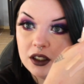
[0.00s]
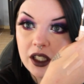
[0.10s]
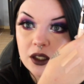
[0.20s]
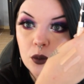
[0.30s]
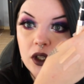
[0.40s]

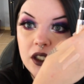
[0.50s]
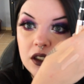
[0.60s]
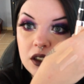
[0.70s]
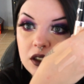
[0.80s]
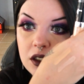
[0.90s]
and the
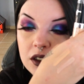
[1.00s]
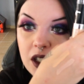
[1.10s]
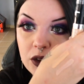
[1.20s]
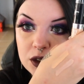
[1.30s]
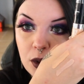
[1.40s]
one
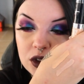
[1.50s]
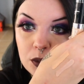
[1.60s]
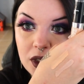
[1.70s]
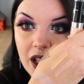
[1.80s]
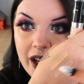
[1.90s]
that was supposed
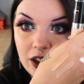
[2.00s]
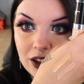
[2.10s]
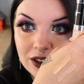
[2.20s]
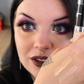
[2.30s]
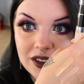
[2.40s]
to be
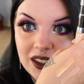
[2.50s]
lighter